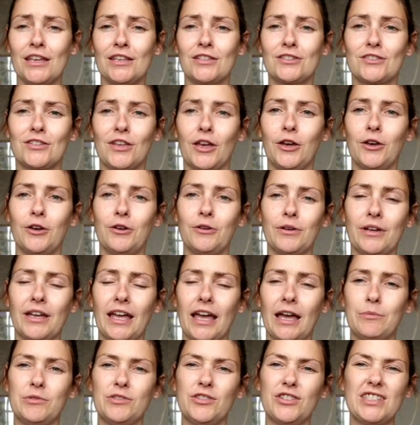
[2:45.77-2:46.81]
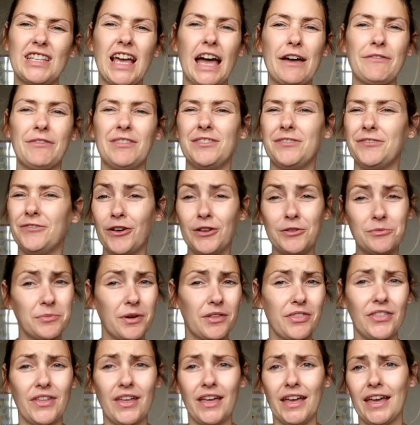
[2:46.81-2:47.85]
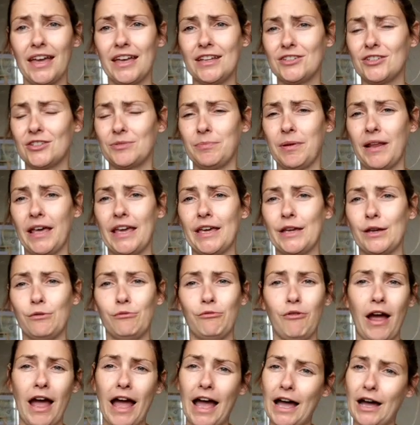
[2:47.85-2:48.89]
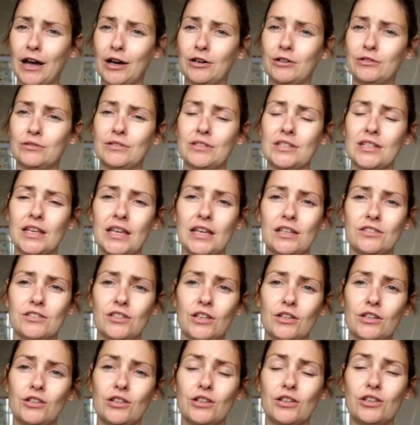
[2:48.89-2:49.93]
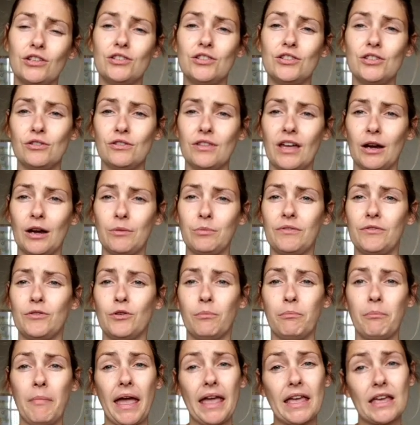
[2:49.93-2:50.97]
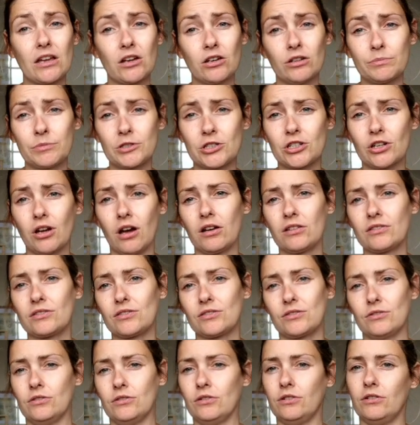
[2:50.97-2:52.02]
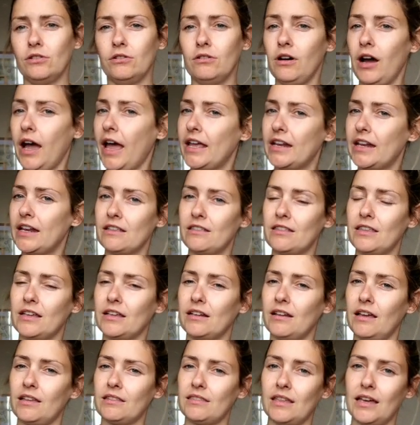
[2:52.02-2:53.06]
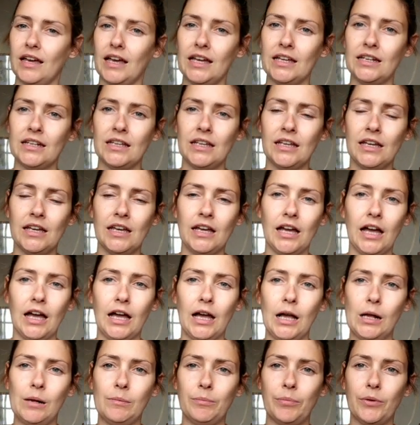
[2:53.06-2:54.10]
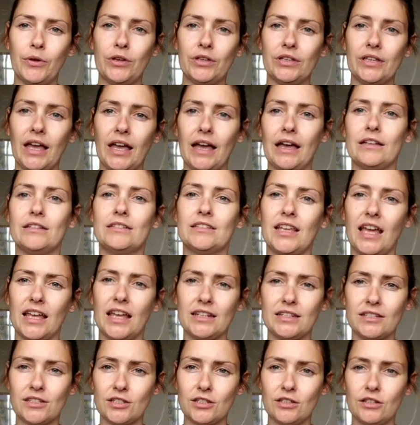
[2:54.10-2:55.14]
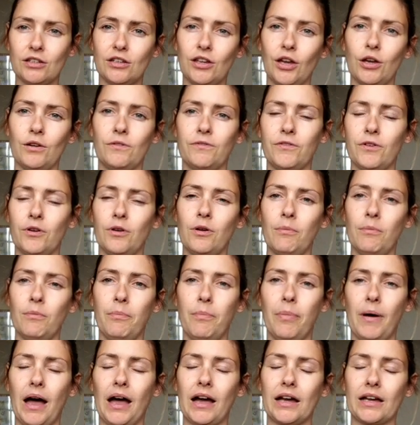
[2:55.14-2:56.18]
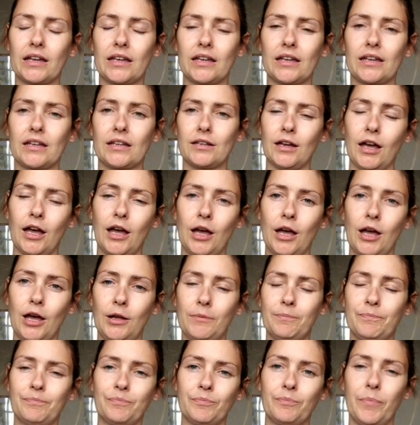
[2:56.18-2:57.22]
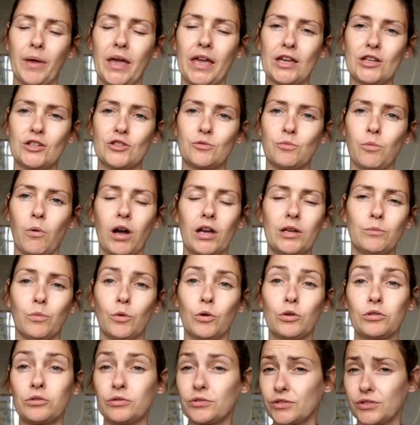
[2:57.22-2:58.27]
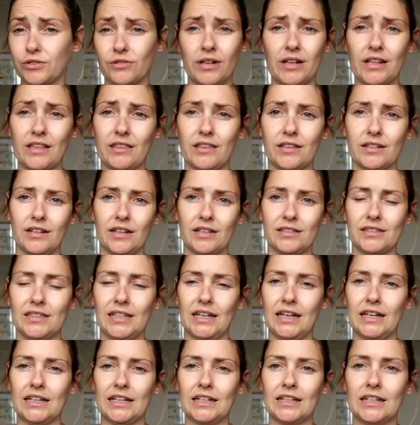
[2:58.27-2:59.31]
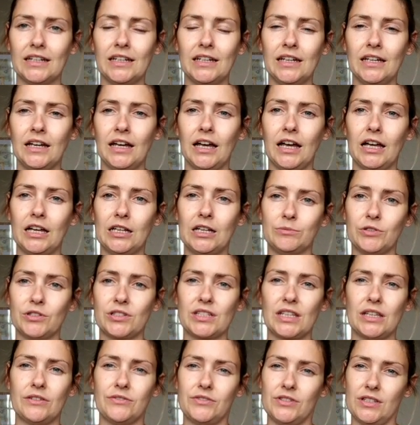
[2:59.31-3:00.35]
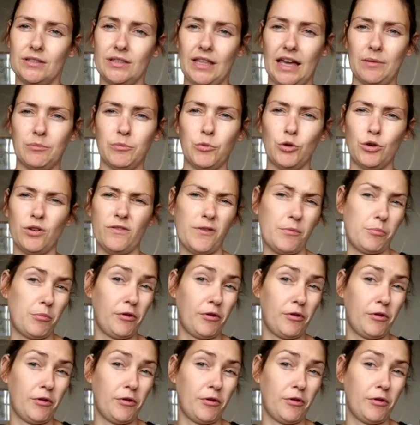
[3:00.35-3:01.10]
So again, we're just having fun with it, just playing around. So you could do that with your makeup shots or anything like that. But yeah, tend to go for black, beige, white walls or anything like that. Just gives it that more of a